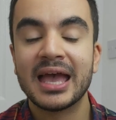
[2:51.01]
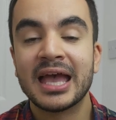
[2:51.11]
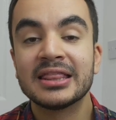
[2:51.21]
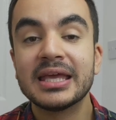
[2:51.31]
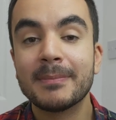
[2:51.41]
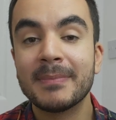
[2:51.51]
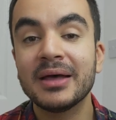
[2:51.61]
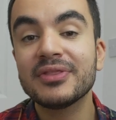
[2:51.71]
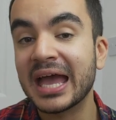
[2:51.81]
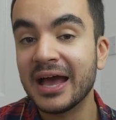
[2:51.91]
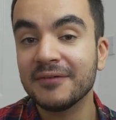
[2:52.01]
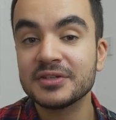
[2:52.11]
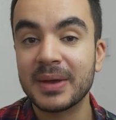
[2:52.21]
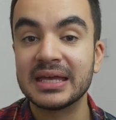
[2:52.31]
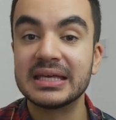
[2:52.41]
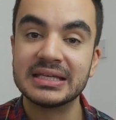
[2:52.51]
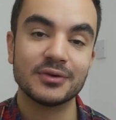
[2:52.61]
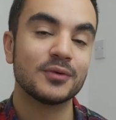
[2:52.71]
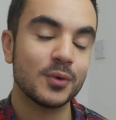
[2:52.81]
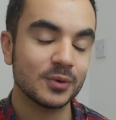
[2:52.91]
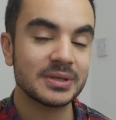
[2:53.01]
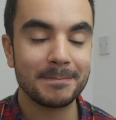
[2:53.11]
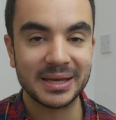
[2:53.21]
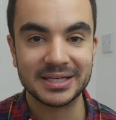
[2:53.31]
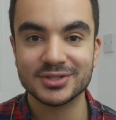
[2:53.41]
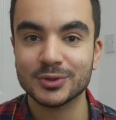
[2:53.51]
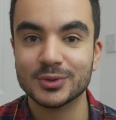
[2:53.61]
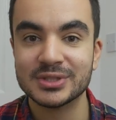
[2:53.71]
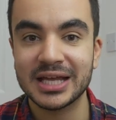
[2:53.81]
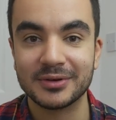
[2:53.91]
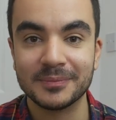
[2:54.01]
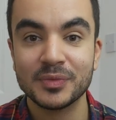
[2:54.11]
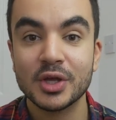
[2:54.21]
And the amount they have to pay is, of course, based on your salary.